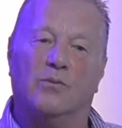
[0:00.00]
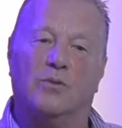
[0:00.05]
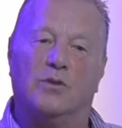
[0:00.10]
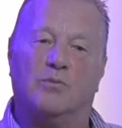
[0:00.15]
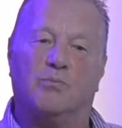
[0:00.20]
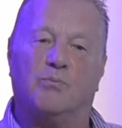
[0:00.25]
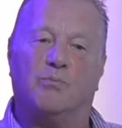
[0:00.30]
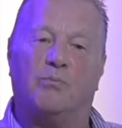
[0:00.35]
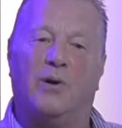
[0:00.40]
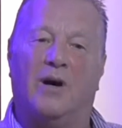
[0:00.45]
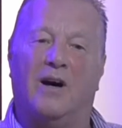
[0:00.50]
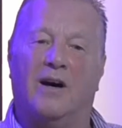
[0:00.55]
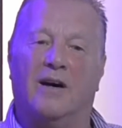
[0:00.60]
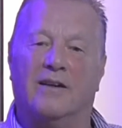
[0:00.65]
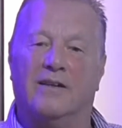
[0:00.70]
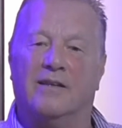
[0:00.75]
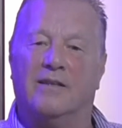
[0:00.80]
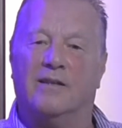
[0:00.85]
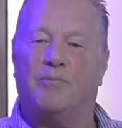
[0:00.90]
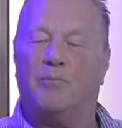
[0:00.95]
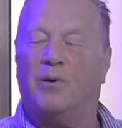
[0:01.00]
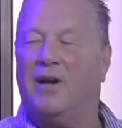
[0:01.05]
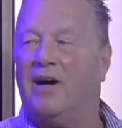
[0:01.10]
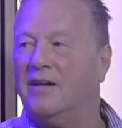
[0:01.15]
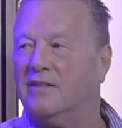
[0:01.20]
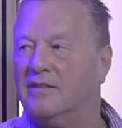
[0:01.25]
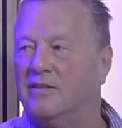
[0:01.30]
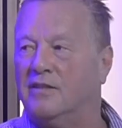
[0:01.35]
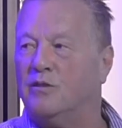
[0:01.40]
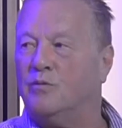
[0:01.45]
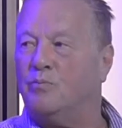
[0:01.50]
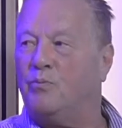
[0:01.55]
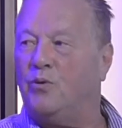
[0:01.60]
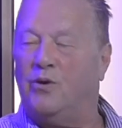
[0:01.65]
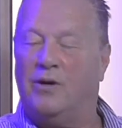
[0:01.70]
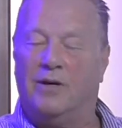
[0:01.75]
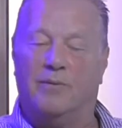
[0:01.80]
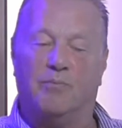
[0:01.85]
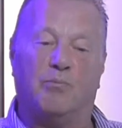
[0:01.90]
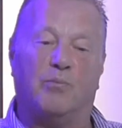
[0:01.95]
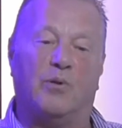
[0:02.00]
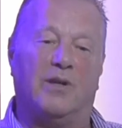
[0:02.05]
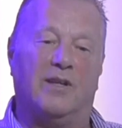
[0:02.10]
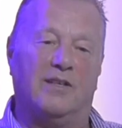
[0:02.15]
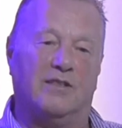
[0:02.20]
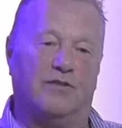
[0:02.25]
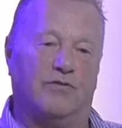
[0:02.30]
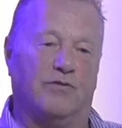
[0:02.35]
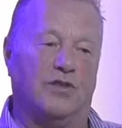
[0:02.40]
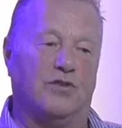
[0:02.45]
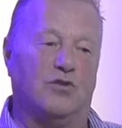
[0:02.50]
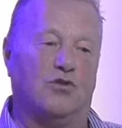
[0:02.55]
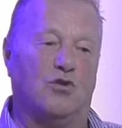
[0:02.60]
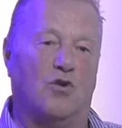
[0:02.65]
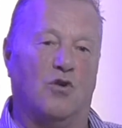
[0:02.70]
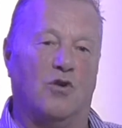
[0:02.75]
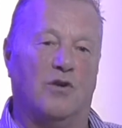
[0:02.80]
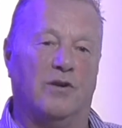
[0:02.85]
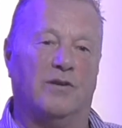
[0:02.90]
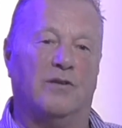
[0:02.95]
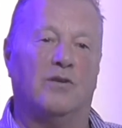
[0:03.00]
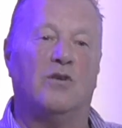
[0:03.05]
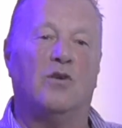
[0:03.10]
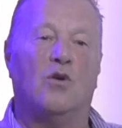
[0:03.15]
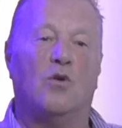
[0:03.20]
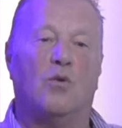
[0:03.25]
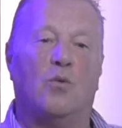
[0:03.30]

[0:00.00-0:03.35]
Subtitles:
was part of the practice put in place for John,